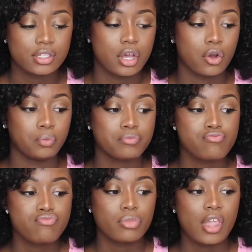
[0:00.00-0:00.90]
So
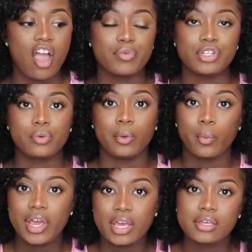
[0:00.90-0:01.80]
I've been doing
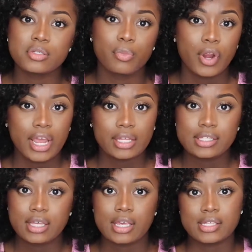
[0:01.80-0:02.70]
wigs,
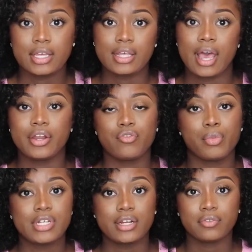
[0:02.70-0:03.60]
braids, things like that,
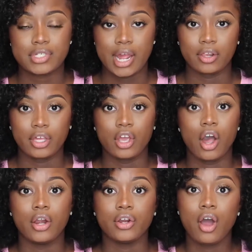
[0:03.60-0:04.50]
different protective styling
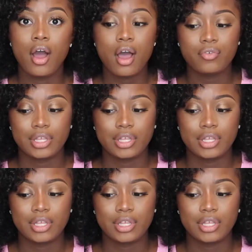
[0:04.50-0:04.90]
on and off,